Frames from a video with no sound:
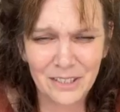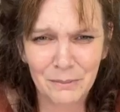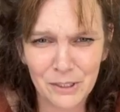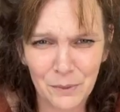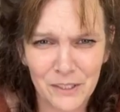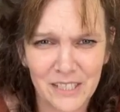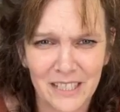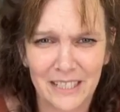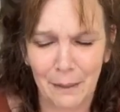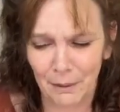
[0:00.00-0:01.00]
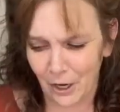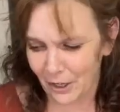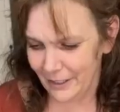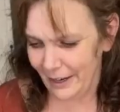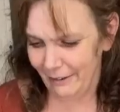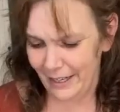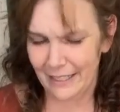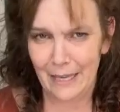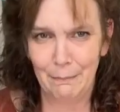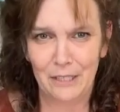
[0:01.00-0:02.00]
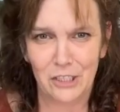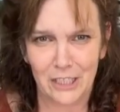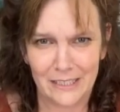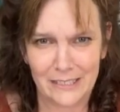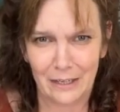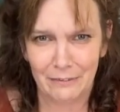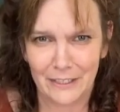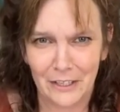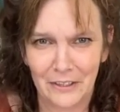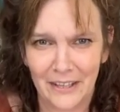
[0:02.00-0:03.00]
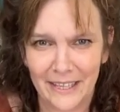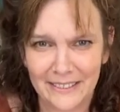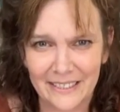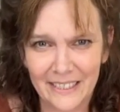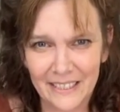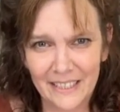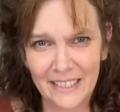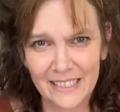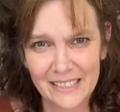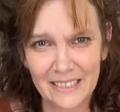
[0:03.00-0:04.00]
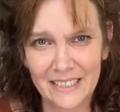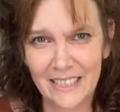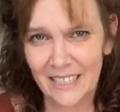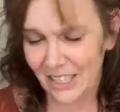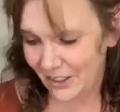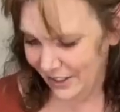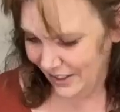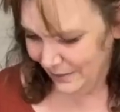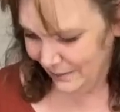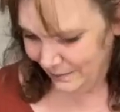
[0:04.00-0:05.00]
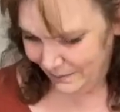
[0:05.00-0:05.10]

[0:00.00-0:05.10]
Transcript: It's too much work to clean up a garden area and keep my chickens out of it and all that. Is Linda here?